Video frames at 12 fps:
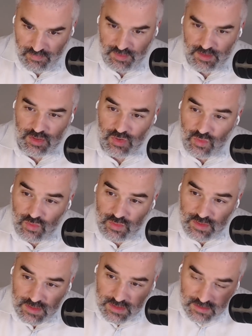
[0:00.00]
to
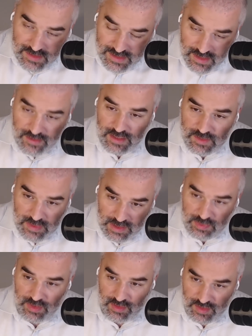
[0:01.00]
serious
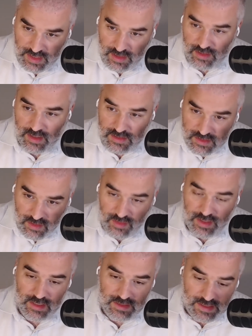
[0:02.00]
people there,
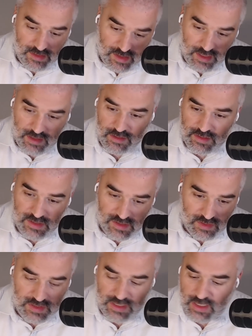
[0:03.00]
historians and thinkers and
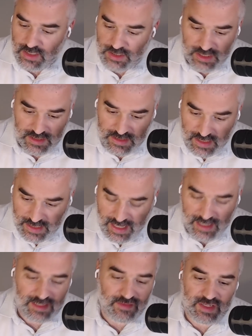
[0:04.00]
sociologists and
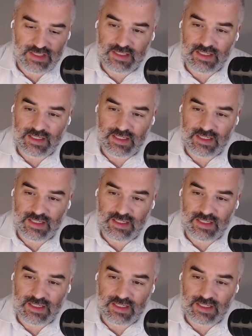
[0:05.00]
activists.